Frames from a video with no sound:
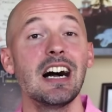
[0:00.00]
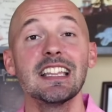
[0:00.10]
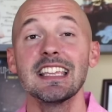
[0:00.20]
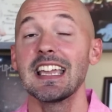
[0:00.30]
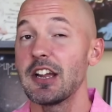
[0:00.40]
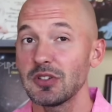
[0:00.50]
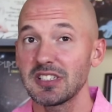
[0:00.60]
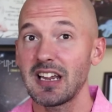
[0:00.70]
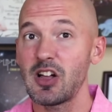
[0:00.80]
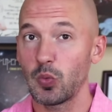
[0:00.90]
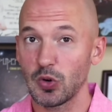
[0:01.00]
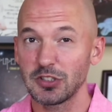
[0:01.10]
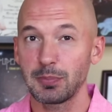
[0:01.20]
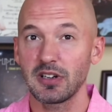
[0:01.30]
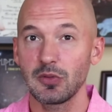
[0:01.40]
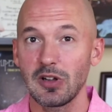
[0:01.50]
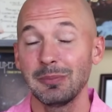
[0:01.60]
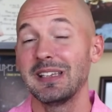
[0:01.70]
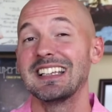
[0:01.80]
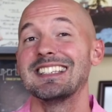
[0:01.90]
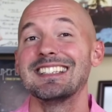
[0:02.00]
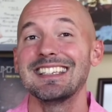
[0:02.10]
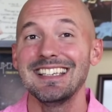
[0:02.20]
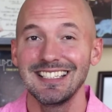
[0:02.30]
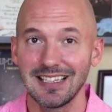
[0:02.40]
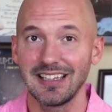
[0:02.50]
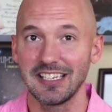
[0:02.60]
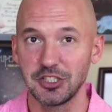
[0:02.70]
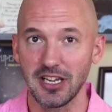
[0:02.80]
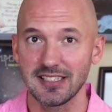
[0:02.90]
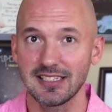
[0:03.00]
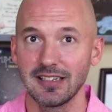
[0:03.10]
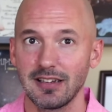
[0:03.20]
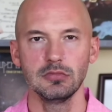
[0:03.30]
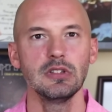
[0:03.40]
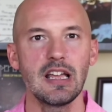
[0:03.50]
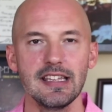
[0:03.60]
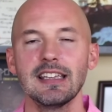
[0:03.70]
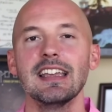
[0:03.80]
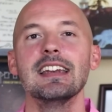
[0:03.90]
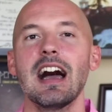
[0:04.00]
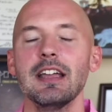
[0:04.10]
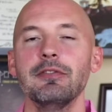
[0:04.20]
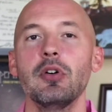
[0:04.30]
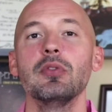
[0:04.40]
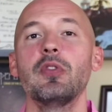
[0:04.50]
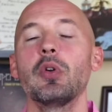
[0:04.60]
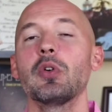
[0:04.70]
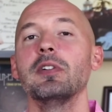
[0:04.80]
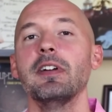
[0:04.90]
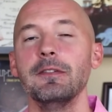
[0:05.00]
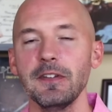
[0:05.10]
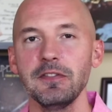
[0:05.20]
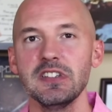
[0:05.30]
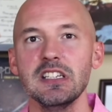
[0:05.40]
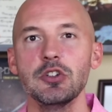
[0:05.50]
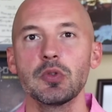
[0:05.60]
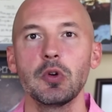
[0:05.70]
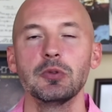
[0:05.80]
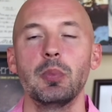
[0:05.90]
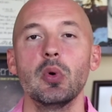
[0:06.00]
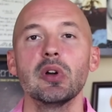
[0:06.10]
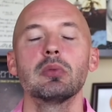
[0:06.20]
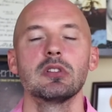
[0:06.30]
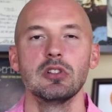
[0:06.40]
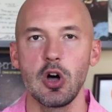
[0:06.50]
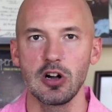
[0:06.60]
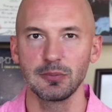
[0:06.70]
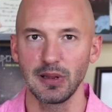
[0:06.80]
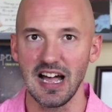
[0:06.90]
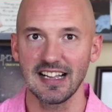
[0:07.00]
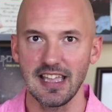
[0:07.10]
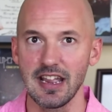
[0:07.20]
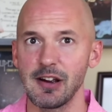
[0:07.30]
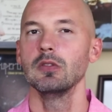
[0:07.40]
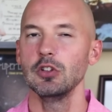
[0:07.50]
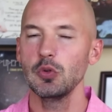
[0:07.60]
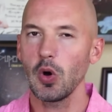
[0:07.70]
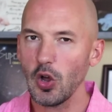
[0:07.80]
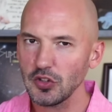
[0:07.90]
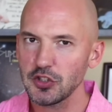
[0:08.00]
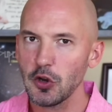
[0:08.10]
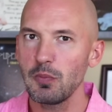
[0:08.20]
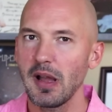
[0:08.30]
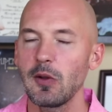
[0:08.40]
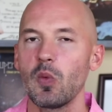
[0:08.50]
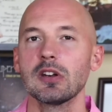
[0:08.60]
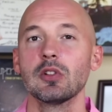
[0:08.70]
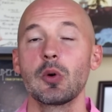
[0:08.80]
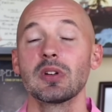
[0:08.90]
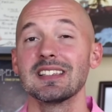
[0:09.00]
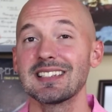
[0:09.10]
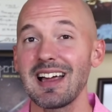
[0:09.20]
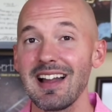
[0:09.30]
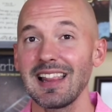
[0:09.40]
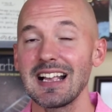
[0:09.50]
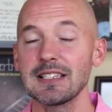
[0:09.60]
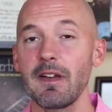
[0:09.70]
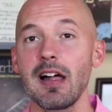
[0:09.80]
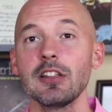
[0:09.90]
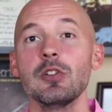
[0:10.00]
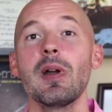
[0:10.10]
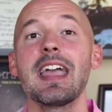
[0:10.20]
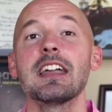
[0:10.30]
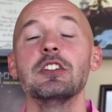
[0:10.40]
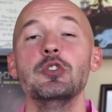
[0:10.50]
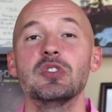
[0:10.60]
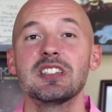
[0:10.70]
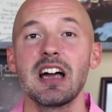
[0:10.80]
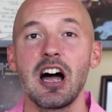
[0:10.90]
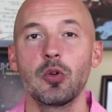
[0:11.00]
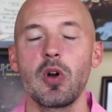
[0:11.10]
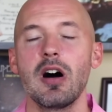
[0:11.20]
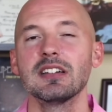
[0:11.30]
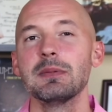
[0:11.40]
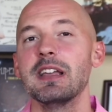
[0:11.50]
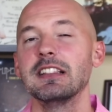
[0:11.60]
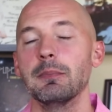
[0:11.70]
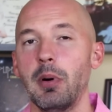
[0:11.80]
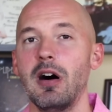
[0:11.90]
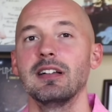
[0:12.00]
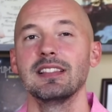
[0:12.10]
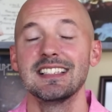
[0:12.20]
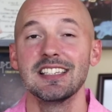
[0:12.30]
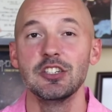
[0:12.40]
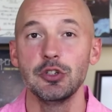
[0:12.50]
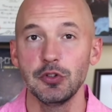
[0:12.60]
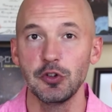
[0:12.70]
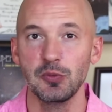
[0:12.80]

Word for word: I think hairstyle works pretty well because it's easily adjusted, like an iPhone photo of a 15-year-old boy with long black hair. You also might want to lower the stylized value and use style raw to make the bot listen to you